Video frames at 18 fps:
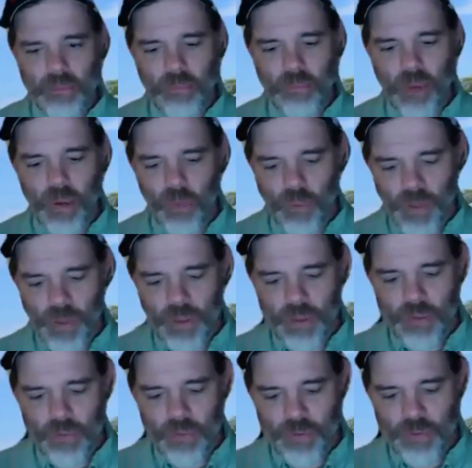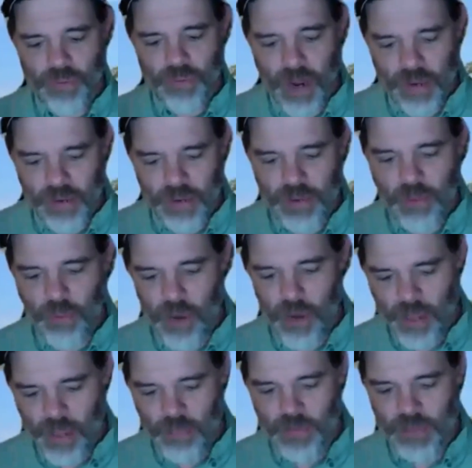we finally were
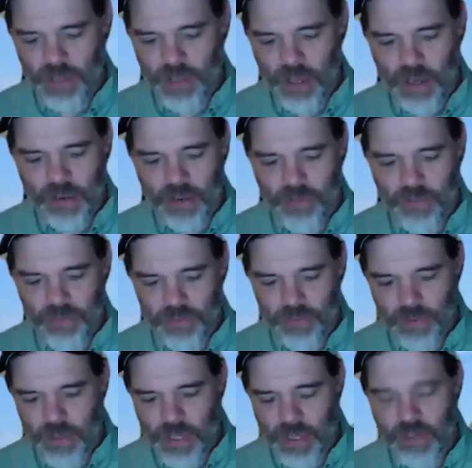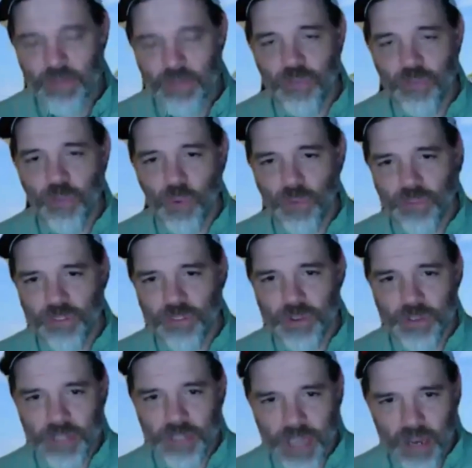able to kind of get the form
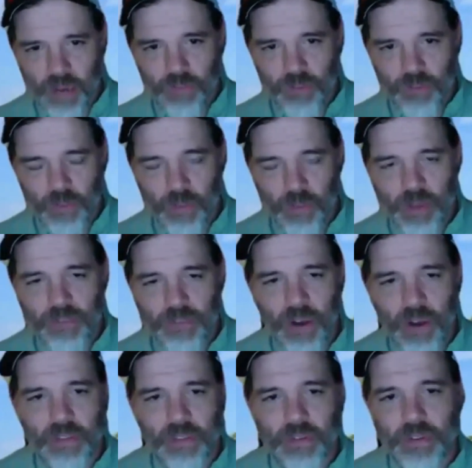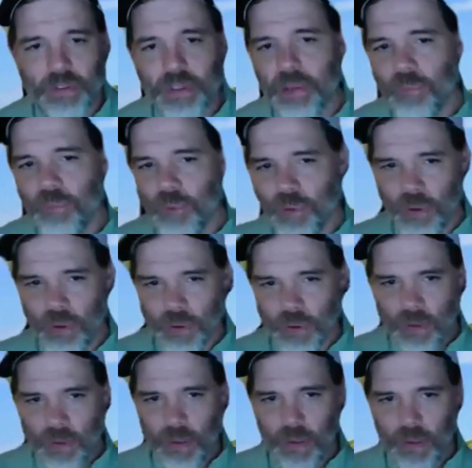filled out for my father. And then
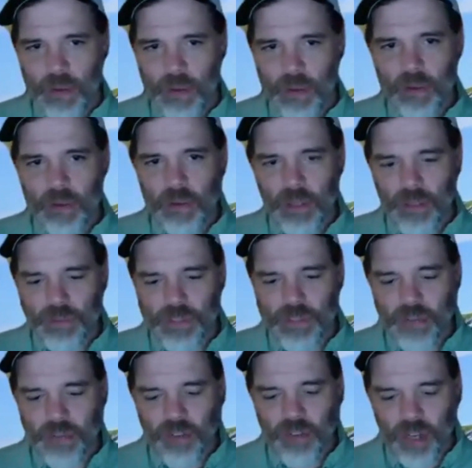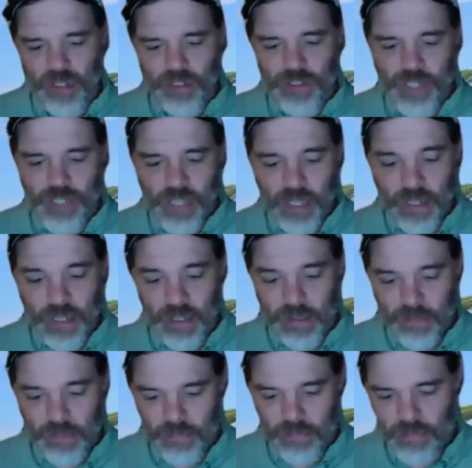he was kind of ushered in
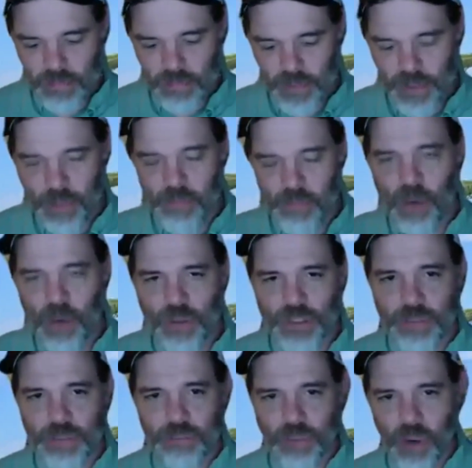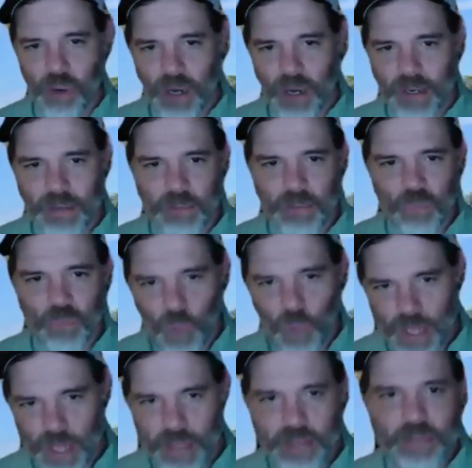and, poked and prodded and
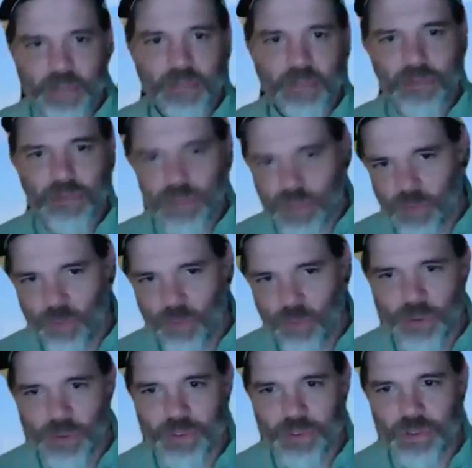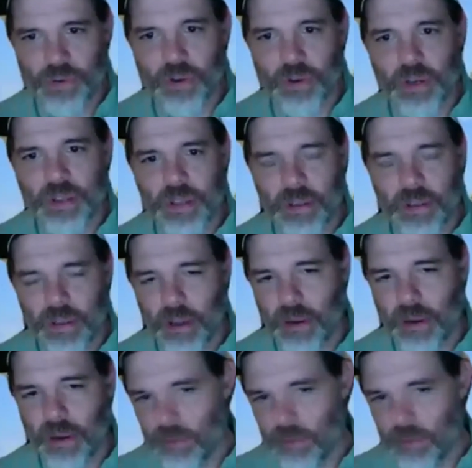weighed and so forth and so on. And then kind of